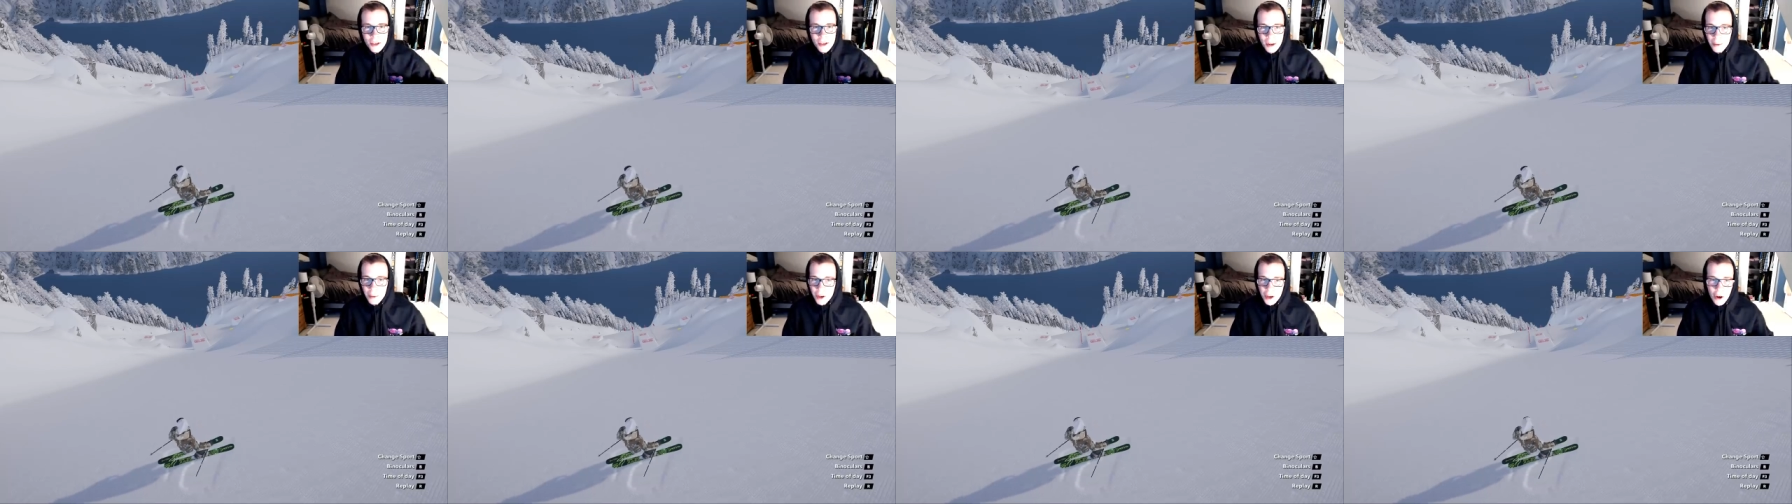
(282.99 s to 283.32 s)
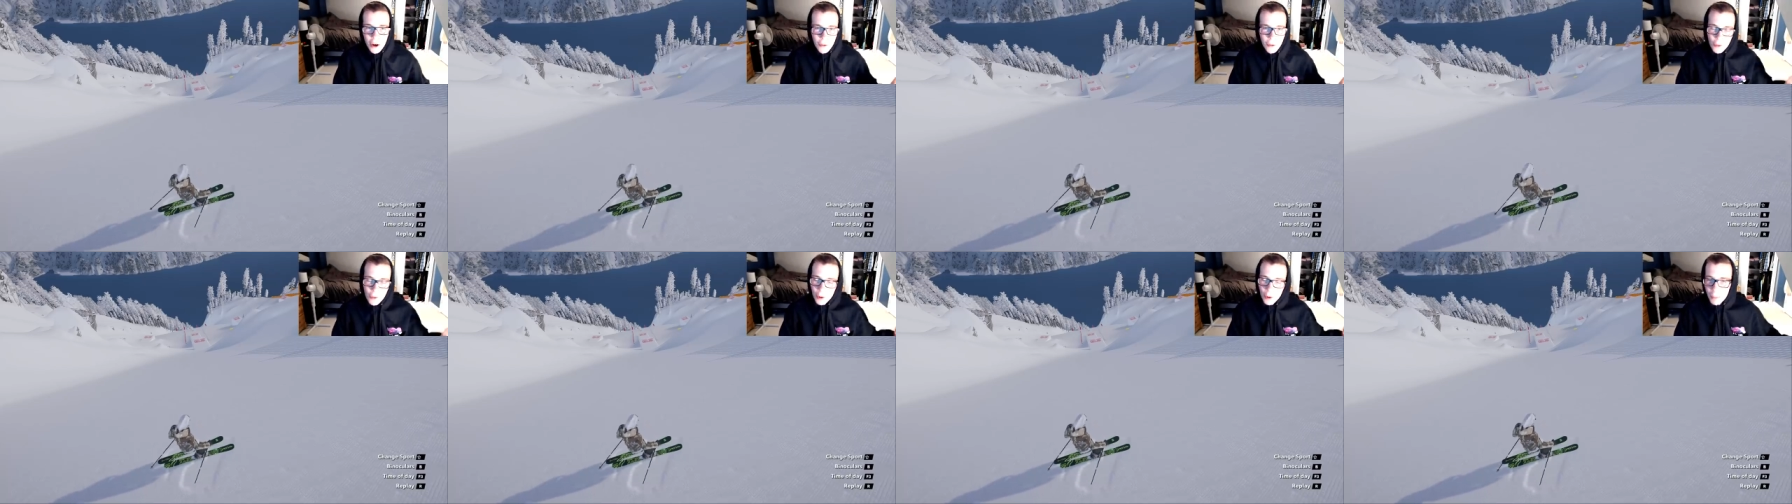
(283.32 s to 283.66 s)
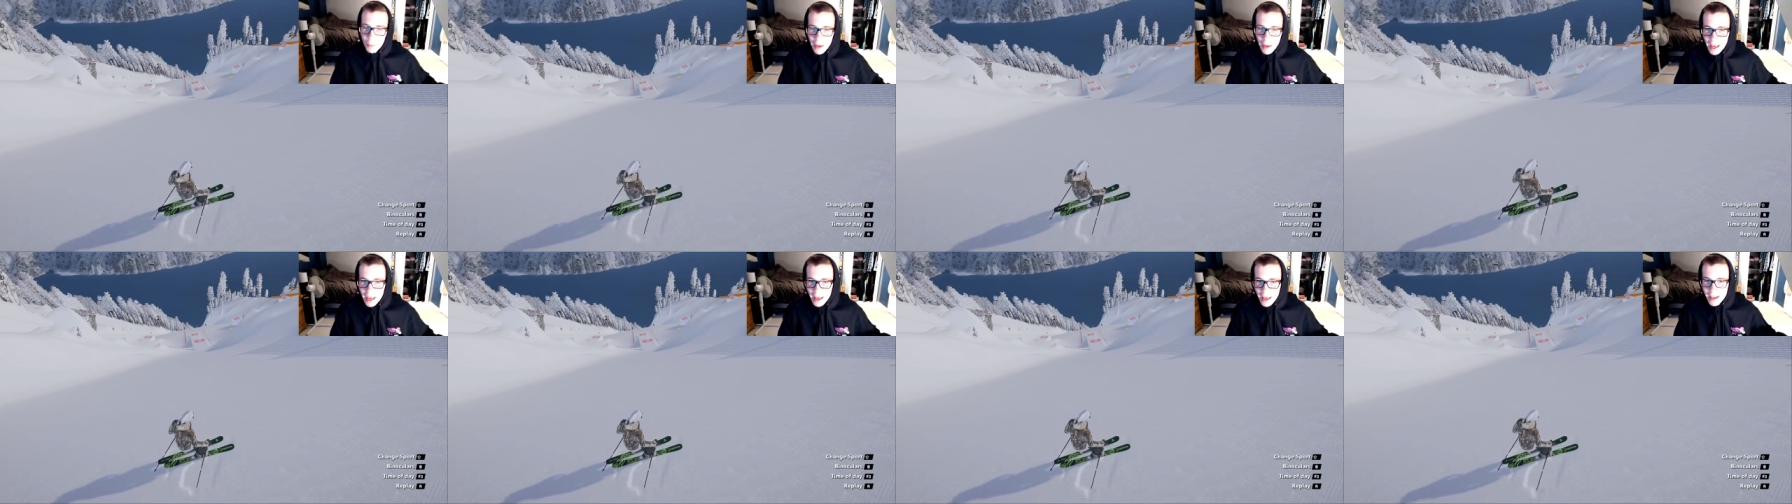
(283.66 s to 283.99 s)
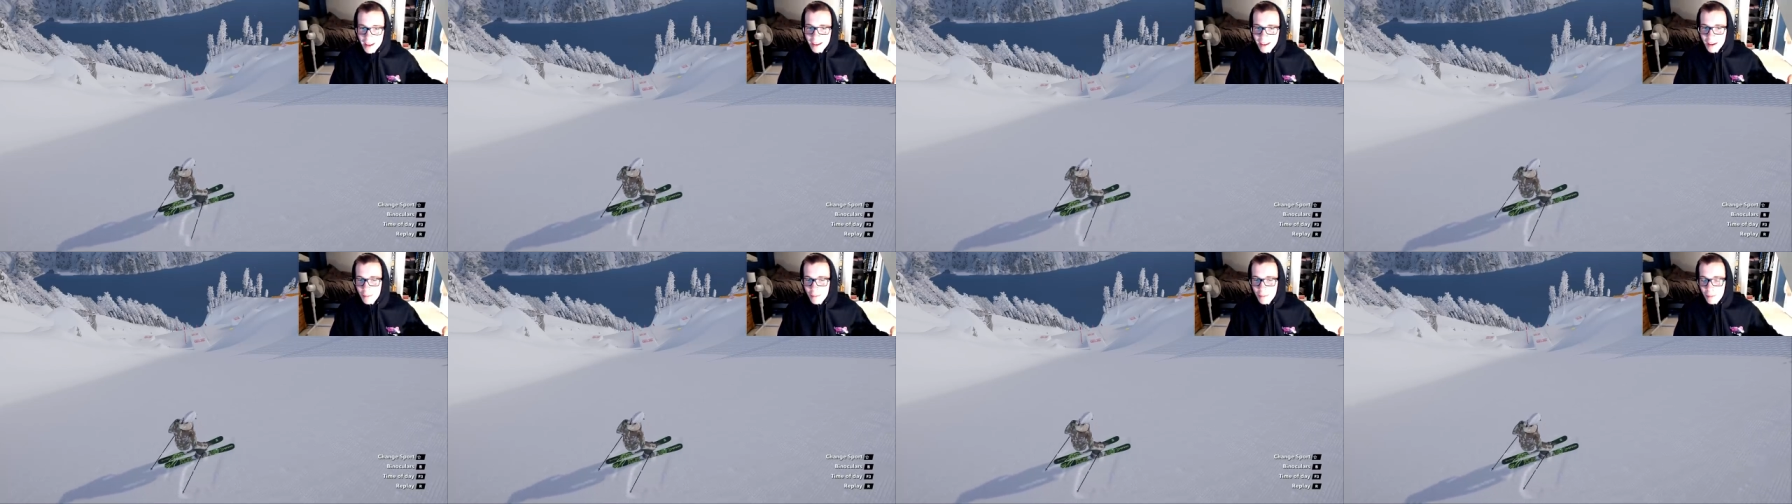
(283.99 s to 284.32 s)
I'm going to go for a
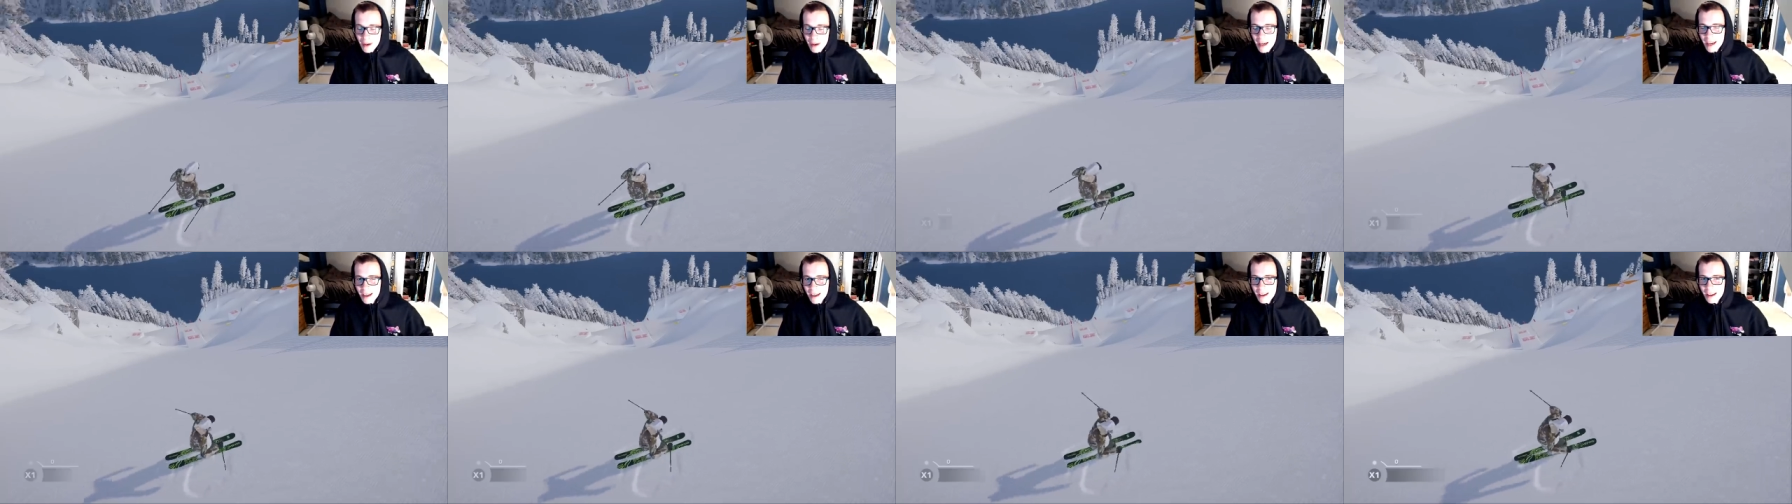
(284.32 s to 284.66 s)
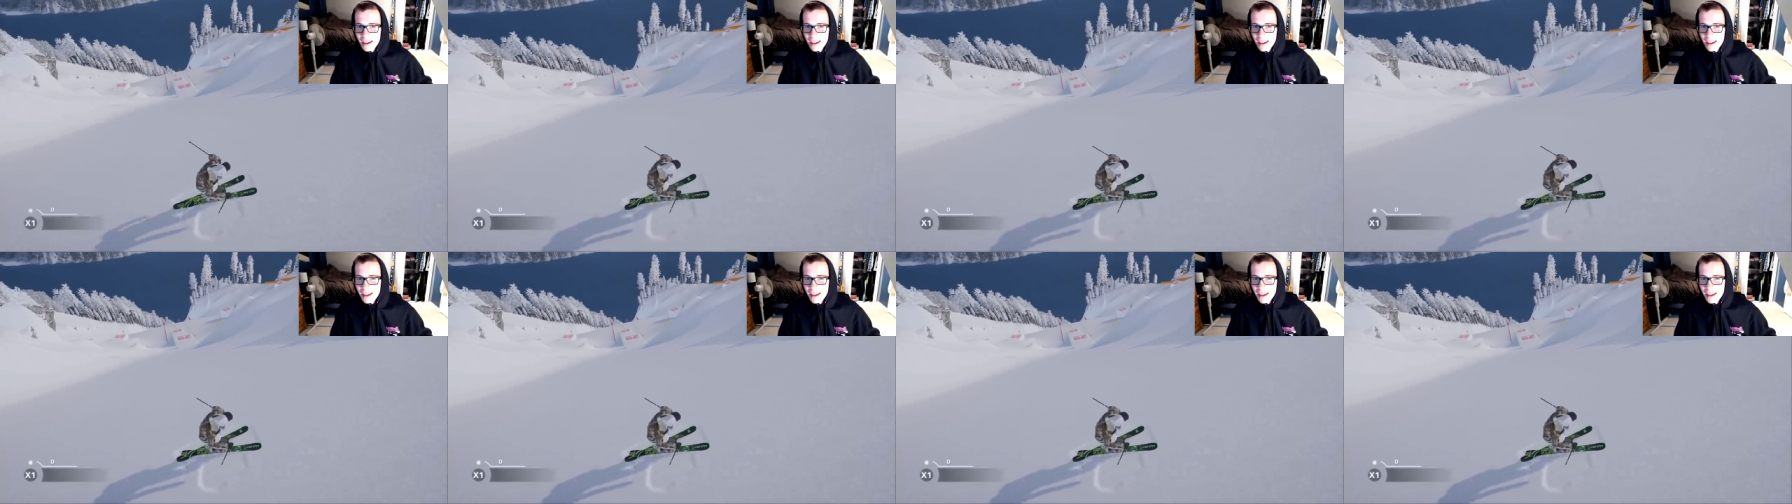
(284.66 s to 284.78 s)
big, big